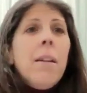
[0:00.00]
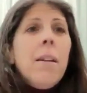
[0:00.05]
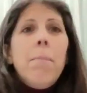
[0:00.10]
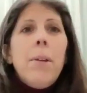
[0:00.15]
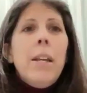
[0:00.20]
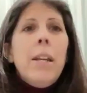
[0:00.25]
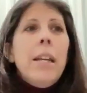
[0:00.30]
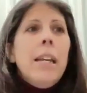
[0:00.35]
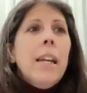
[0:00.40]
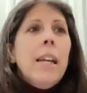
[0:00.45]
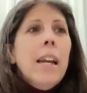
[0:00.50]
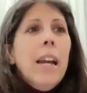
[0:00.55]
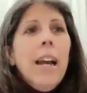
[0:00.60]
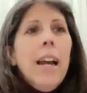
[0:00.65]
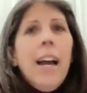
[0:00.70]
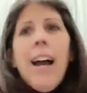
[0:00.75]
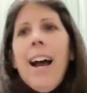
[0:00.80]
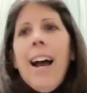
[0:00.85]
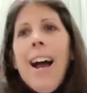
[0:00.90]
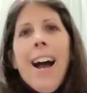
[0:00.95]
can be,
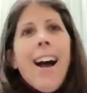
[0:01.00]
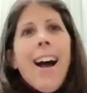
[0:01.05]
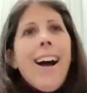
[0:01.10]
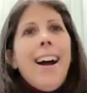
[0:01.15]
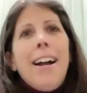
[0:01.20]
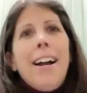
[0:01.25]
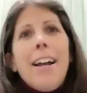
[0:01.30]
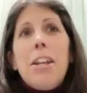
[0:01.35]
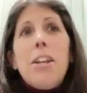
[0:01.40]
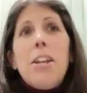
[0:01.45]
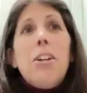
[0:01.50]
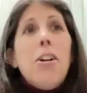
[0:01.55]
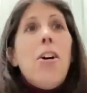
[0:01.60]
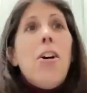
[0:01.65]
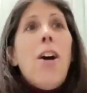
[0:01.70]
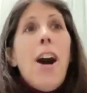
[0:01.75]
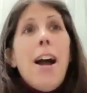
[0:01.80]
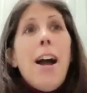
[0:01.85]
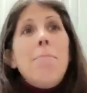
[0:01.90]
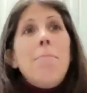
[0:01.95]

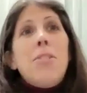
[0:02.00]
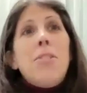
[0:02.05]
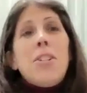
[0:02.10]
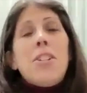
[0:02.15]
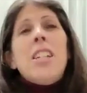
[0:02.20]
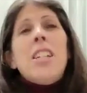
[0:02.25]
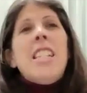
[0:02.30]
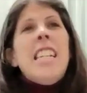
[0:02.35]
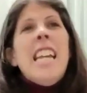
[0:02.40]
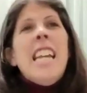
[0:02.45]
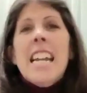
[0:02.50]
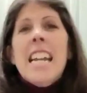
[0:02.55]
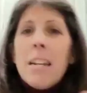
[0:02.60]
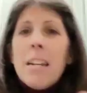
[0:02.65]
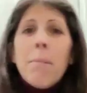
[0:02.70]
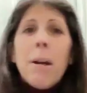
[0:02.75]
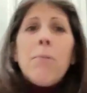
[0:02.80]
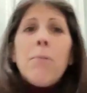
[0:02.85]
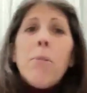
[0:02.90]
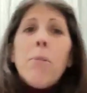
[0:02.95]
I'm just at the end
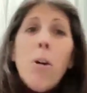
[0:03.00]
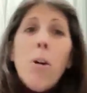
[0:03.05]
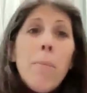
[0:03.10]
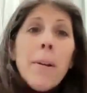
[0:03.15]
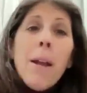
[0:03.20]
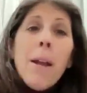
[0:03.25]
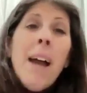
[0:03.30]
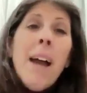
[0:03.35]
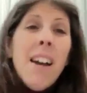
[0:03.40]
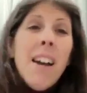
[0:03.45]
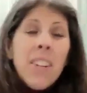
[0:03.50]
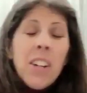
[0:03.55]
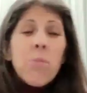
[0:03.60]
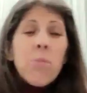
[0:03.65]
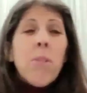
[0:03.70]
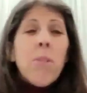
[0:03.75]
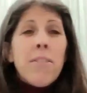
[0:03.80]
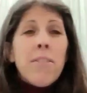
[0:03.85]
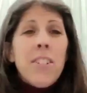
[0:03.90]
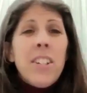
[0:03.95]
of my rope and I'm having
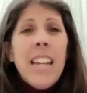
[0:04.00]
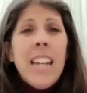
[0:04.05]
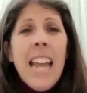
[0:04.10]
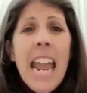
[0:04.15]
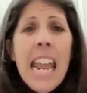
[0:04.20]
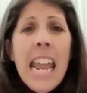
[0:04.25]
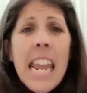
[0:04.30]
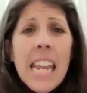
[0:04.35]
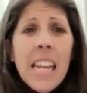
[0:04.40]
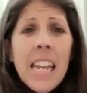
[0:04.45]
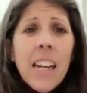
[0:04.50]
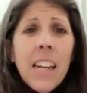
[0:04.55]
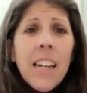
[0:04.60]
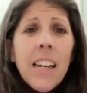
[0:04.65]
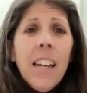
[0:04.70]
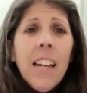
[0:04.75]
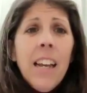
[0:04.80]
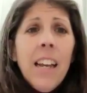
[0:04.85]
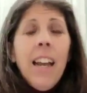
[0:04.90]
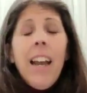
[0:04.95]
a rough day
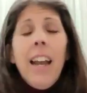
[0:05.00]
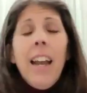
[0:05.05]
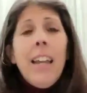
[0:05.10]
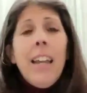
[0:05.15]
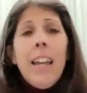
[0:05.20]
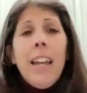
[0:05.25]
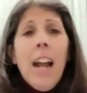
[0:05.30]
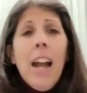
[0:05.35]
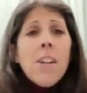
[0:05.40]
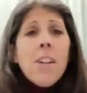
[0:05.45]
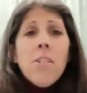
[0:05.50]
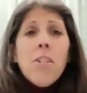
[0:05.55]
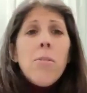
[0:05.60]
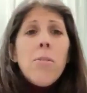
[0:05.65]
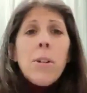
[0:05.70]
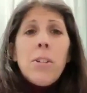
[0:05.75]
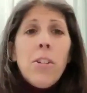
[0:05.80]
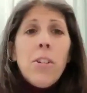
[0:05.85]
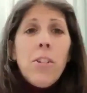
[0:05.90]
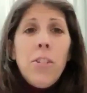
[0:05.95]
and I don't know
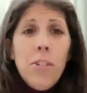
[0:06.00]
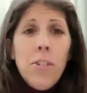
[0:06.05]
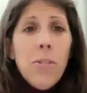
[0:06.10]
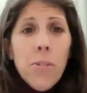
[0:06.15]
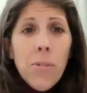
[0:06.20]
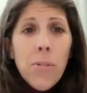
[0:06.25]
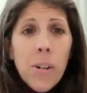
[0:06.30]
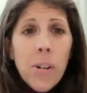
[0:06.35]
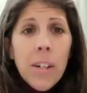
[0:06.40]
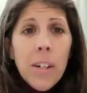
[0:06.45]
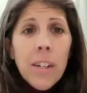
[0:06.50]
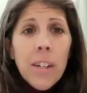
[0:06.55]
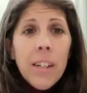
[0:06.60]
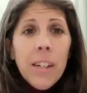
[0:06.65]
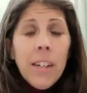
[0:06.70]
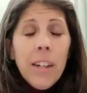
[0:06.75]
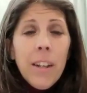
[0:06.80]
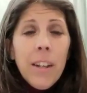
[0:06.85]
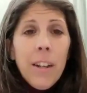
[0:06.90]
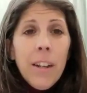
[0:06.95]
what to do.
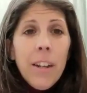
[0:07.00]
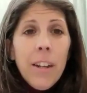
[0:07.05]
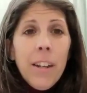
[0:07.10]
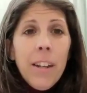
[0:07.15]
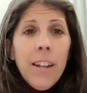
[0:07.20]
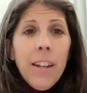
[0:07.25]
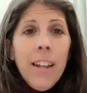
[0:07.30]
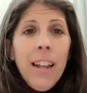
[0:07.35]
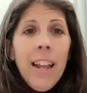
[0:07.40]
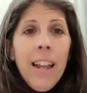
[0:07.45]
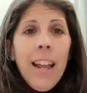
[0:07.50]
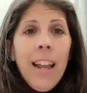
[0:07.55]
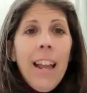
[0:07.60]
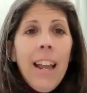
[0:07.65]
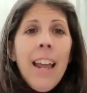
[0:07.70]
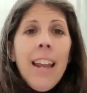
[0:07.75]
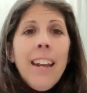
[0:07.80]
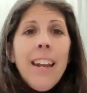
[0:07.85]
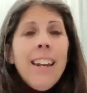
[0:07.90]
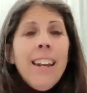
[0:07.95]

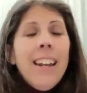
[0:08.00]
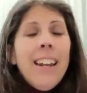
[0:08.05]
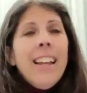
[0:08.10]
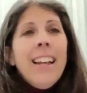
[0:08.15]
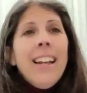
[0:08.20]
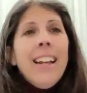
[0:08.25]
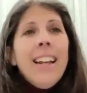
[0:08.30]
And